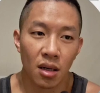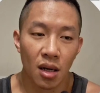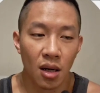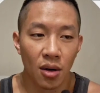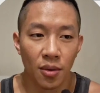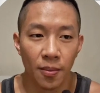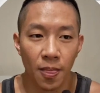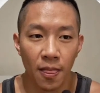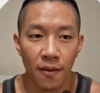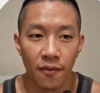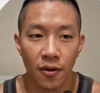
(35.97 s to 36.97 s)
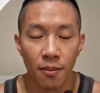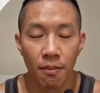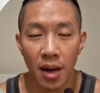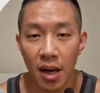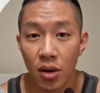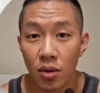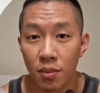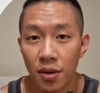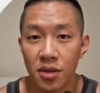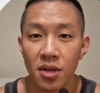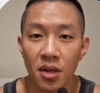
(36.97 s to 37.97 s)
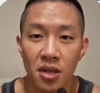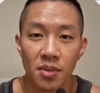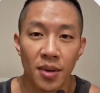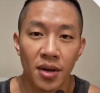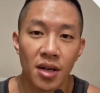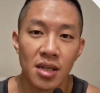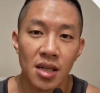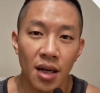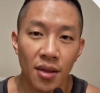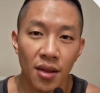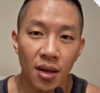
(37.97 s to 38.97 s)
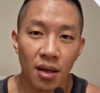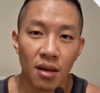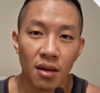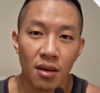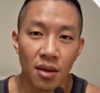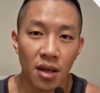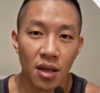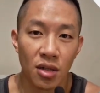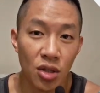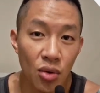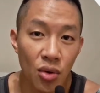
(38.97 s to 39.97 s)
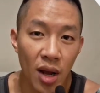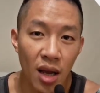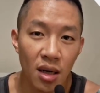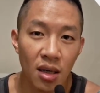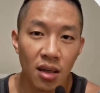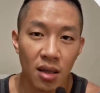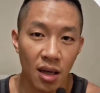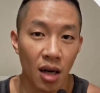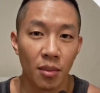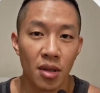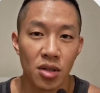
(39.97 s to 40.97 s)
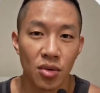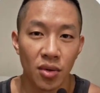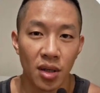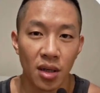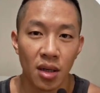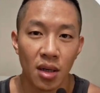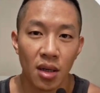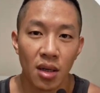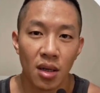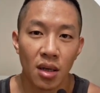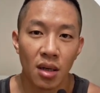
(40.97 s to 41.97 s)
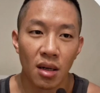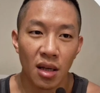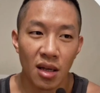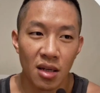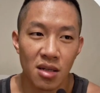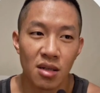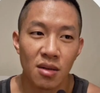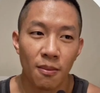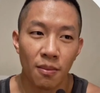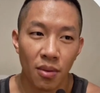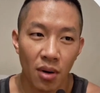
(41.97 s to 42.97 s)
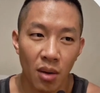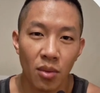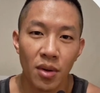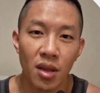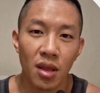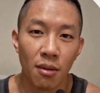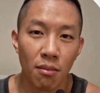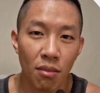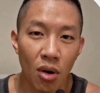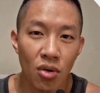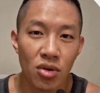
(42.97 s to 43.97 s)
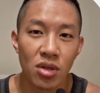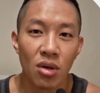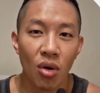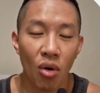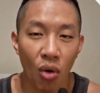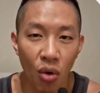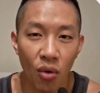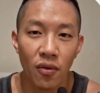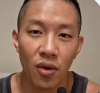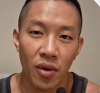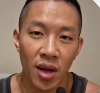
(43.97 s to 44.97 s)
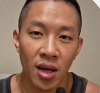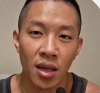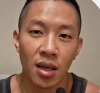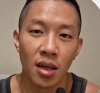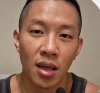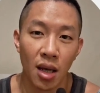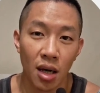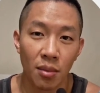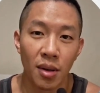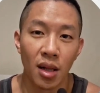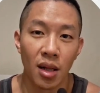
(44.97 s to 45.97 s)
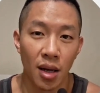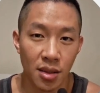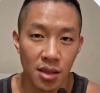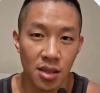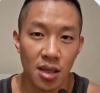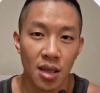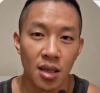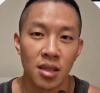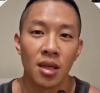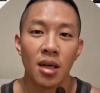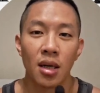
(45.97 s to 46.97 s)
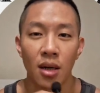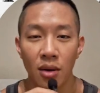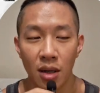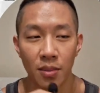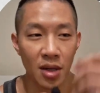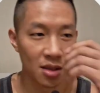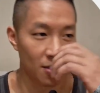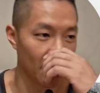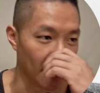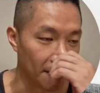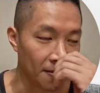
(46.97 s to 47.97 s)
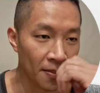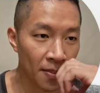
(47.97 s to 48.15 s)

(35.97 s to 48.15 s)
Now, from my own personal experience, I think the two-handed kettlebell swing is probably the most overrated kettlebell exercise. Now, let me explain.